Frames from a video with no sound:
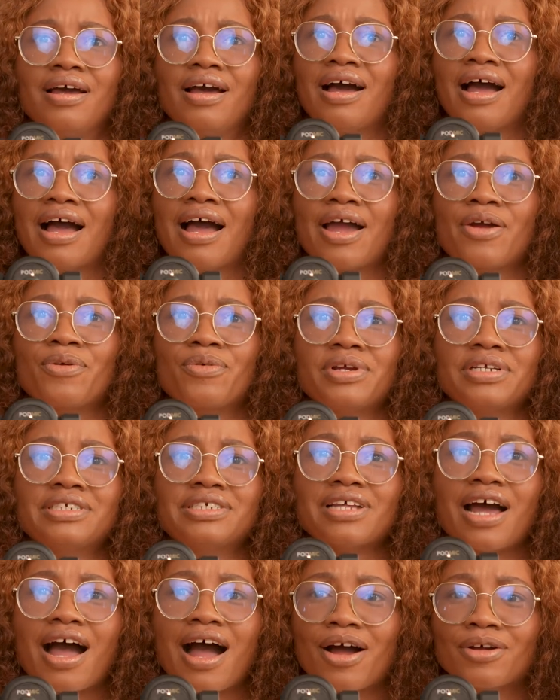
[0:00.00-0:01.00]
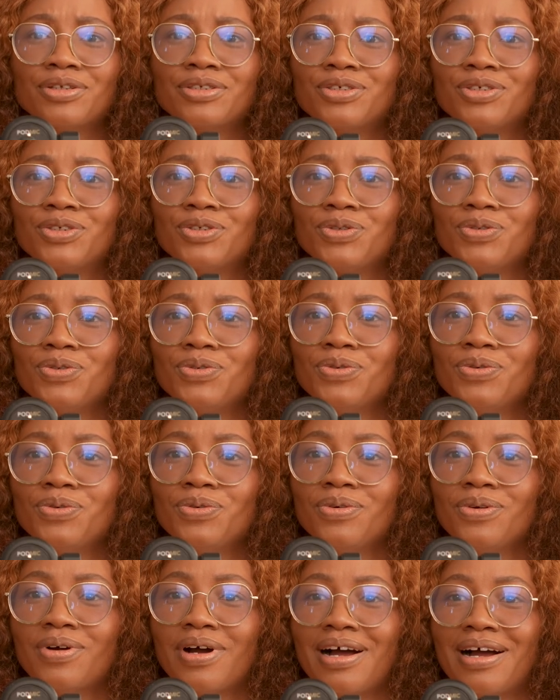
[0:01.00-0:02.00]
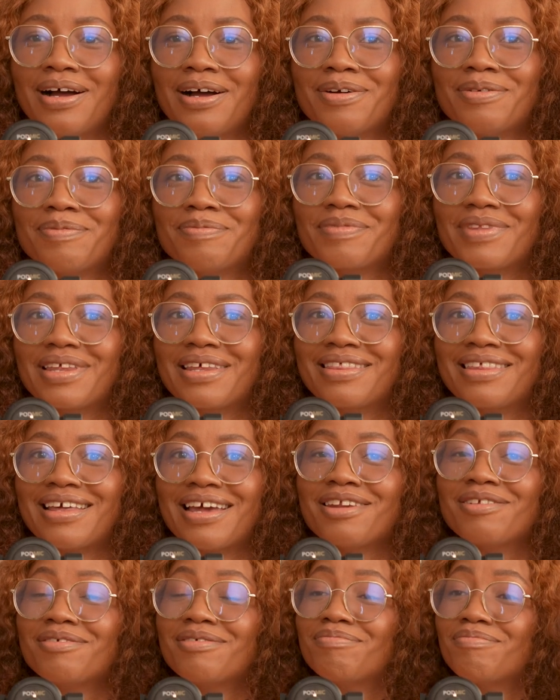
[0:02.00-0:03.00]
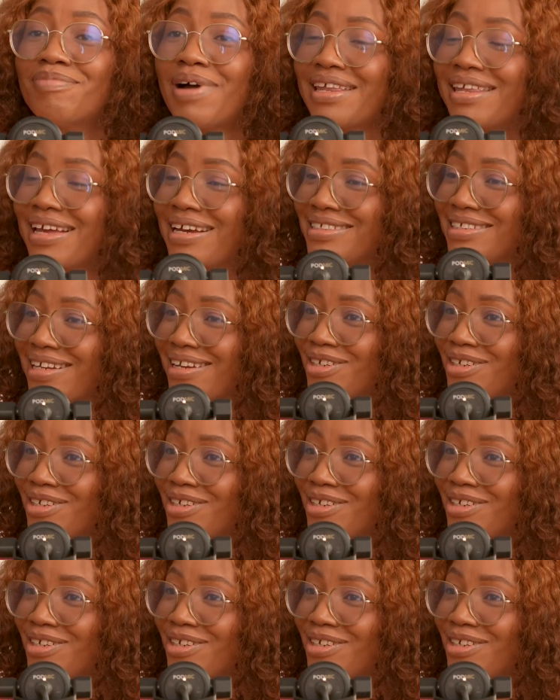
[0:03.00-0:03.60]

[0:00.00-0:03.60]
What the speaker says: I reached out to then Panyaza